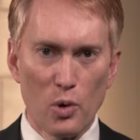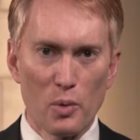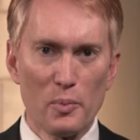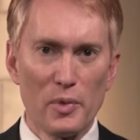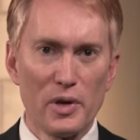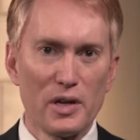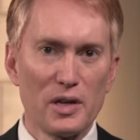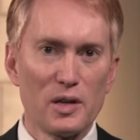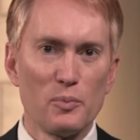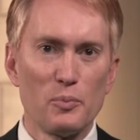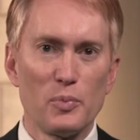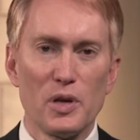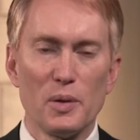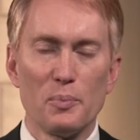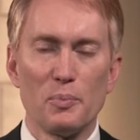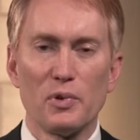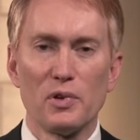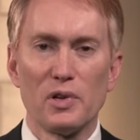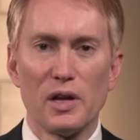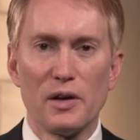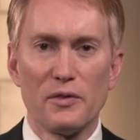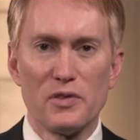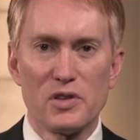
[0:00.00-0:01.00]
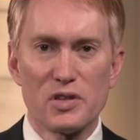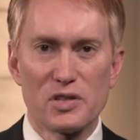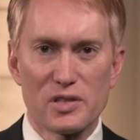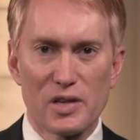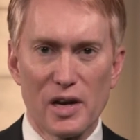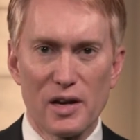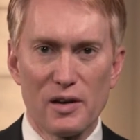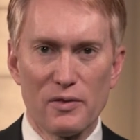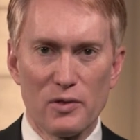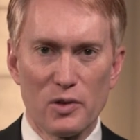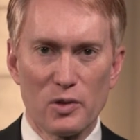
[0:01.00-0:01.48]
million people of the
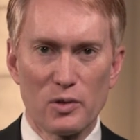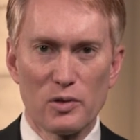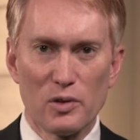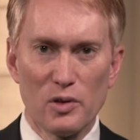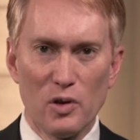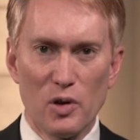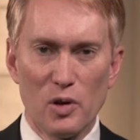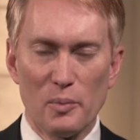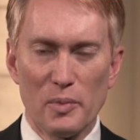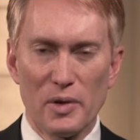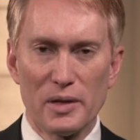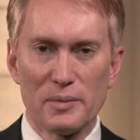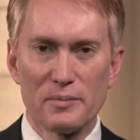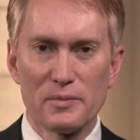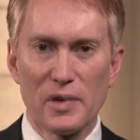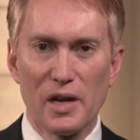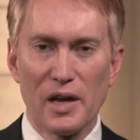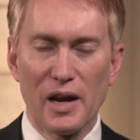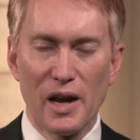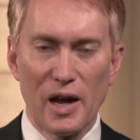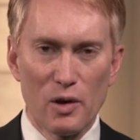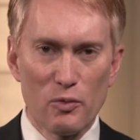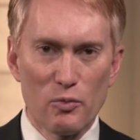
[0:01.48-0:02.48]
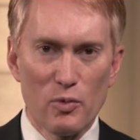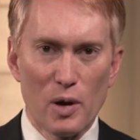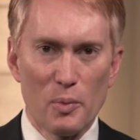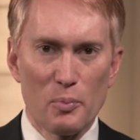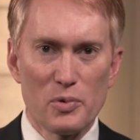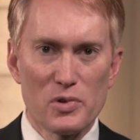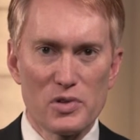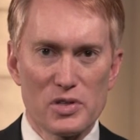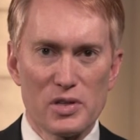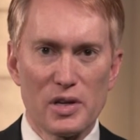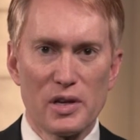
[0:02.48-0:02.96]
state of Oklahoma, and I
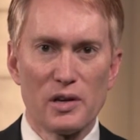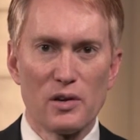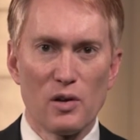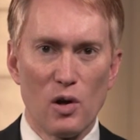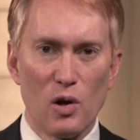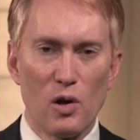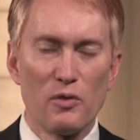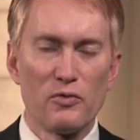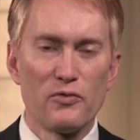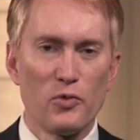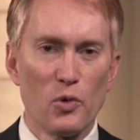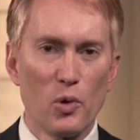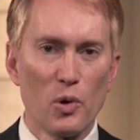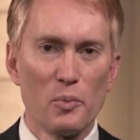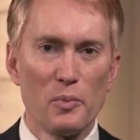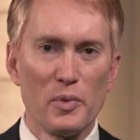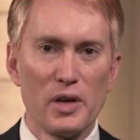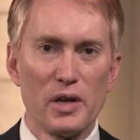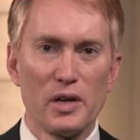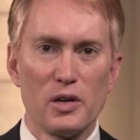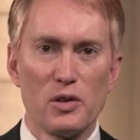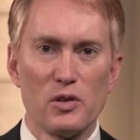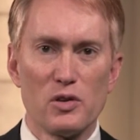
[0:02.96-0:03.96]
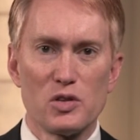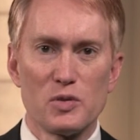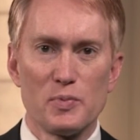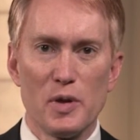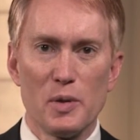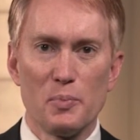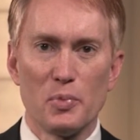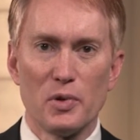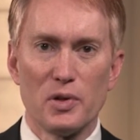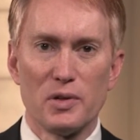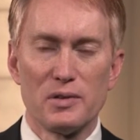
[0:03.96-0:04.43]
represent all 4 million of those
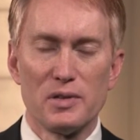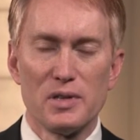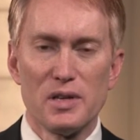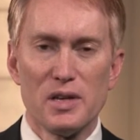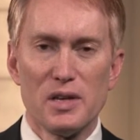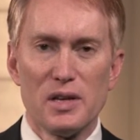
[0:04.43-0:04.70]
people.